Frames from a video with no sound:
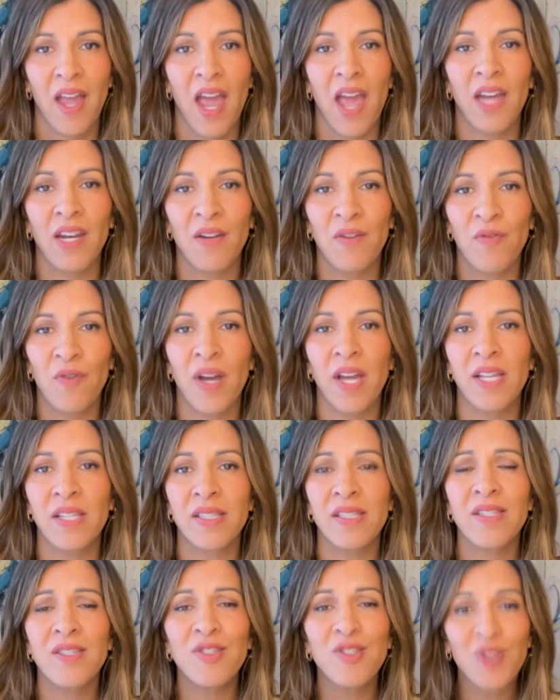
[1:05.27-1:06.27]
and
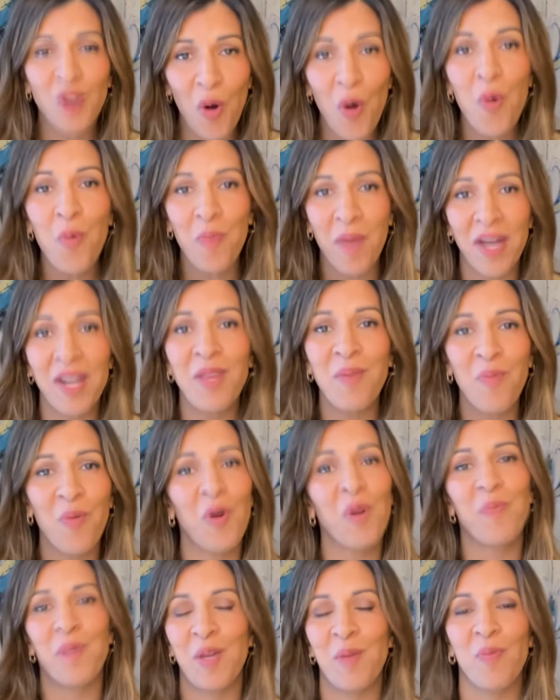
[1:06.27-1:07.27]
invites so many
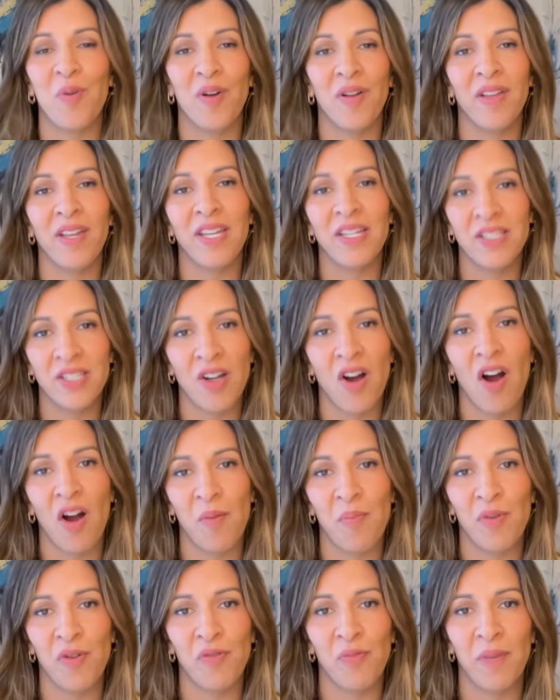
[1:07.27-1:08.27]
more people into our
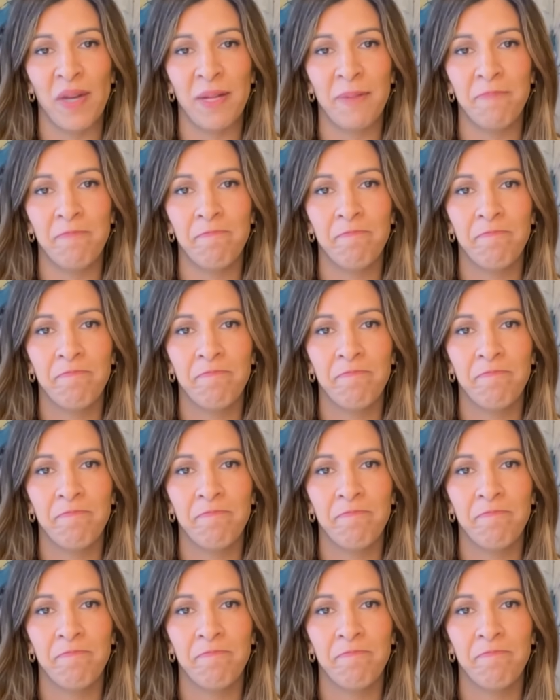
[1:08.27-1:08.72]
movement.